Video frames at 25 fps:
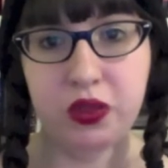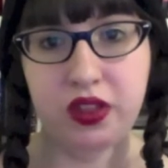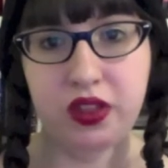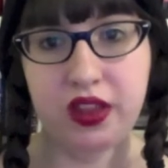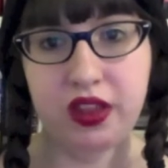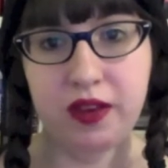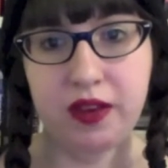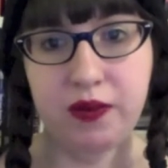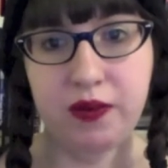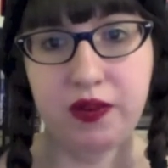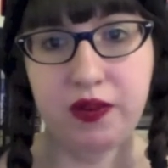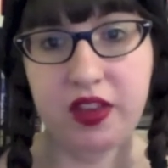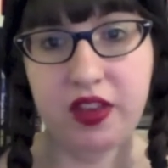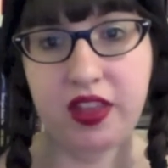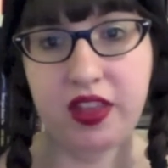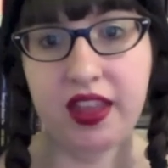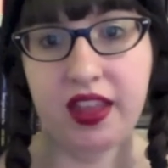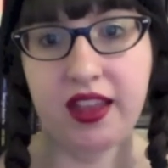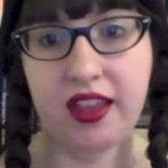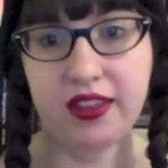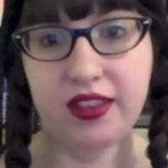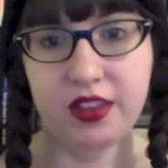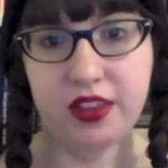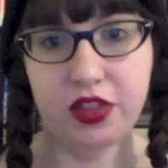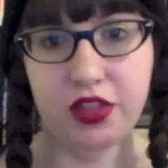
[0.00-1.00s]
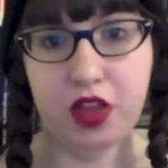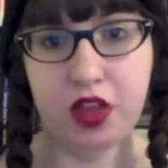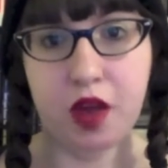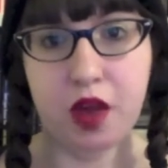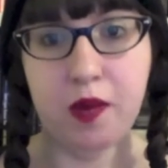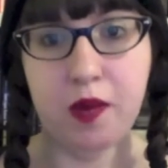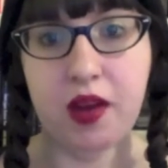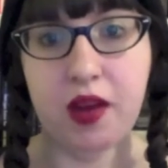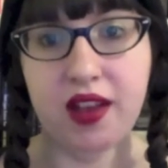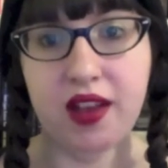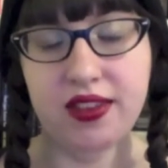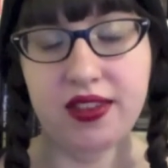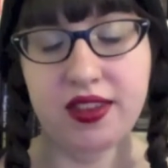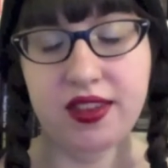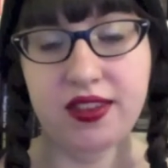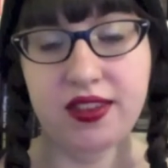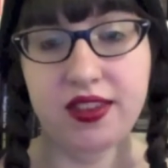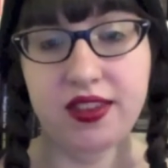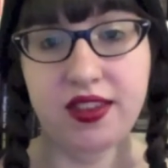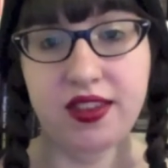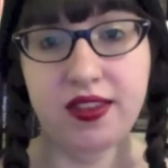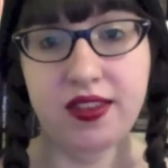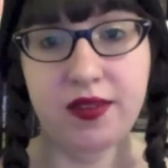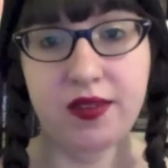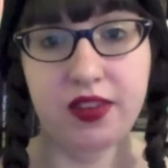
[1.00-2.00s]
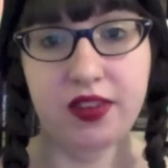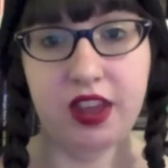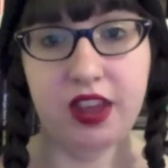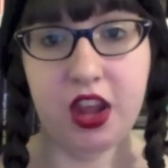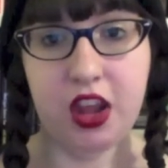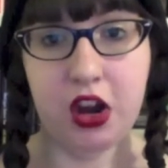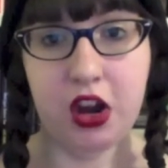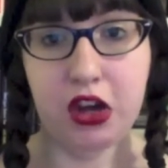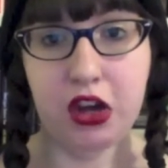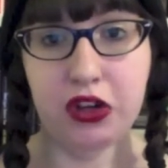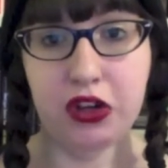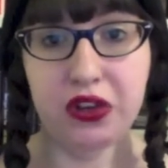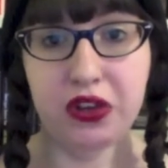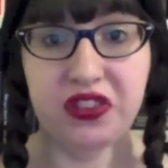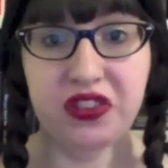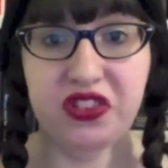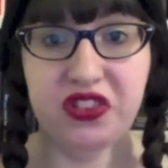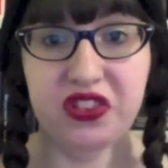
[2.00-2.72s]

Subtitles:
the feelings and thought processes of the characters.